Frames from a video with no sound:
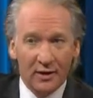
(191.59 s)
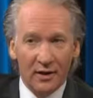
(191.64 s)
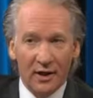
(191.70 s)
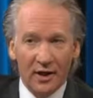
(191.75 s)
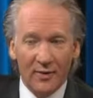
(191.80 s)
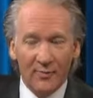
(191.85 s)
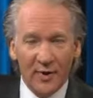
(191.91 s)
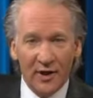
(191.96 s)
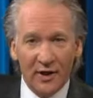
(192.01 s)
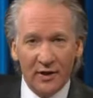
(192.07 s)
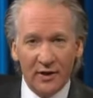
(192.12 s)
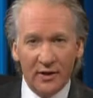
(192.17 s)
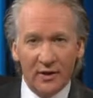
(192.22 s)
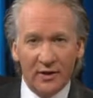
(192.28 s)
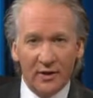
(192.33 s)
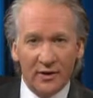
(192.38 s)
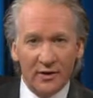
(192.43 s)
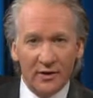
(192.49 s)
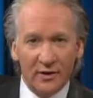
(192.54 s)
I mean,
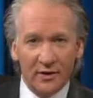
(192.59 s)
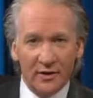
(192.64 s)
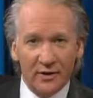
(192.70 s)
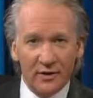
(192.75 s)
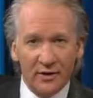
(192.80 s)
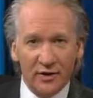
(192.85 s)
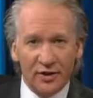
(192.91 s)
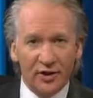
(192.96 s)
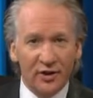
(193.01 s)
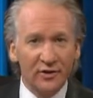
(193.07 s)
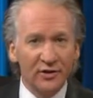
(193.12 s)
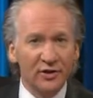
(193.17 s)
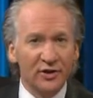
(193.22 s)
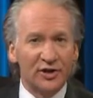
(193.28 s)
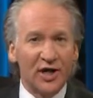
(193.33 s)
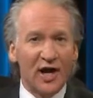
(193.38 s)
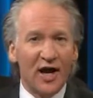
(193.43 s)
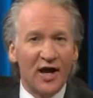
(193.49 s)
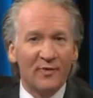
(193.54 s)
shouldn't
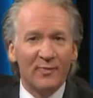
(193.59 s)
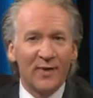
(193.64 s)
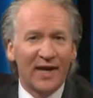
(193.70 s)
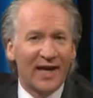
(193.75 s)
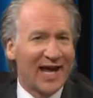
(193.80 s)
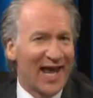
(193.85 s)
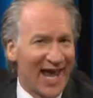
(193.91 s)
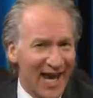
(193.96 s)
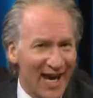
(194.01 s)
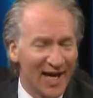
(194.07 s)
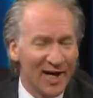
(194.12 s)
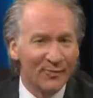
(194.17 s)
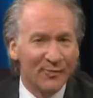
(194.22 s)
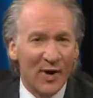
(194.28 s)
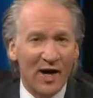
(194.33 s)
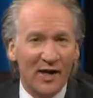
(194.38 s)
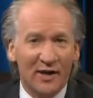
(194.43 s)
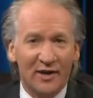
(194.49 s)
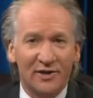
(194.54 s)
John McCain
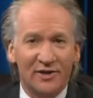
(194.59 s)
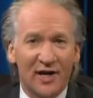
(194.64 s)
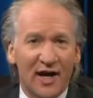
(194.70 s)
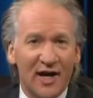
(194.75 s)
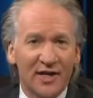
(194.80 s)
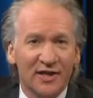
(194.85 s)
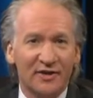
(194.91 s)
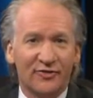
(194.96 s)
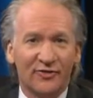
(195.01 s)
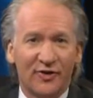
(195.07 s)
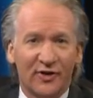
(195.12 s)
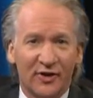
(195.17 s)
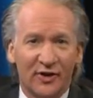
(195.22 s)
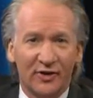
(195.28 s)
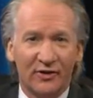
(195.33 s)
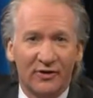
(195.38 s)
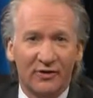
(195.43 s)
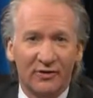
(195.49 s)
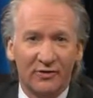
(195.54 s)
apologize
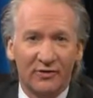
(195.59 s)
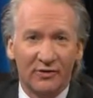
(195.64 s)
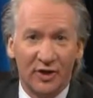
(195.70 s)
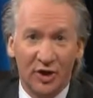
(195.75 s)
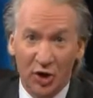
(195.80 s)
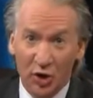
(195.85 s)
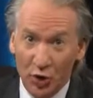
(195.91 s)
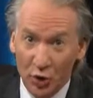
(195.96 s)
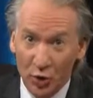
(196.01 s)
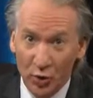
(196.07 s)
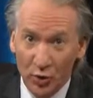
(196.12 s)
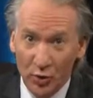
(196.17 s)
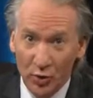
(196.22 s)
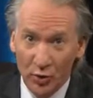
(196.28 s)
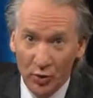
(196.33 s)
for you?